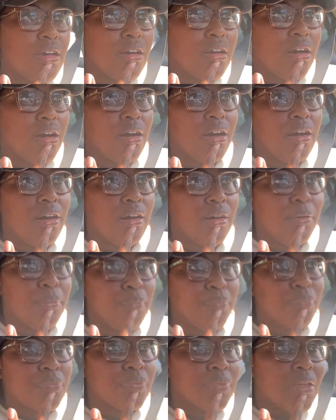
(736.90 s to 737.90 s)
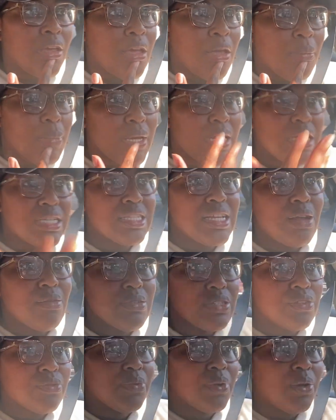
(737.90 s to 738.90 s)
because that
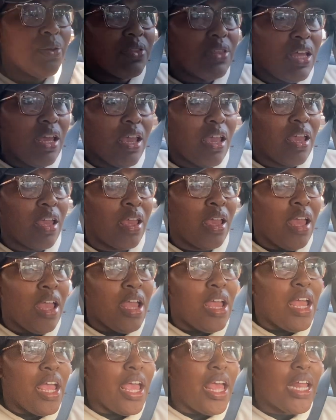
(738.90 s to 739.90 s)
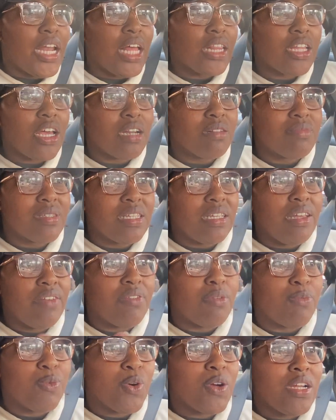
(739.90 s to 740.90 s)
was a real thing. And I thought it was
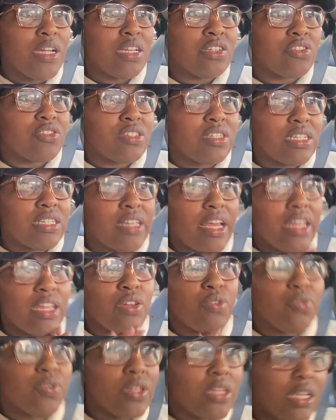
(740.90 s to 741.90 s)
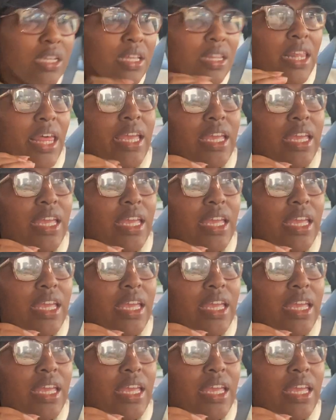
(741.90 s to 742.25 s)
even more interesting that he really